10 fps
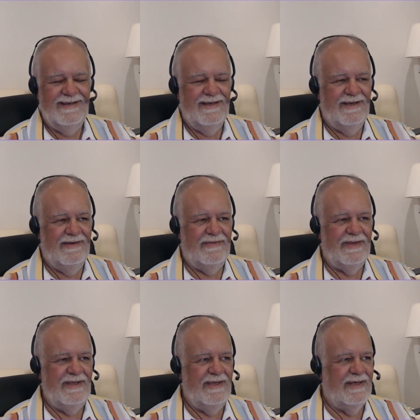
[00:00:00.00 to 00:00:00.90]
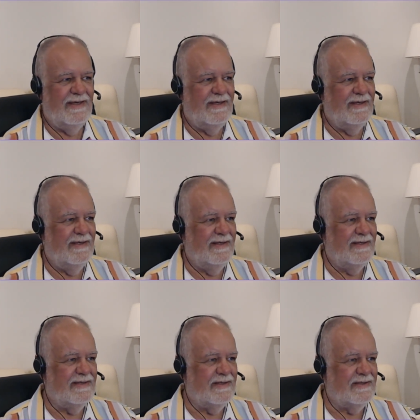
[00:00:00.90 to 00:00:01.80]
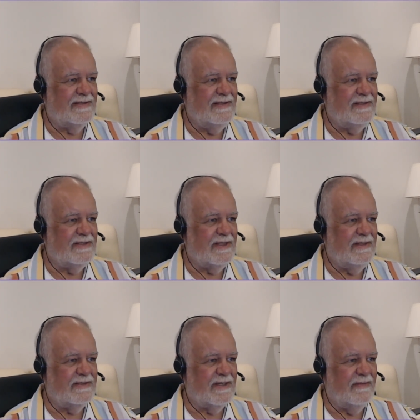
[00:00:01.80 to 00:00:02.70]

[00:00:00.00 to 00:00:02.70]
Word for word: Of the actually, I just need to set this up.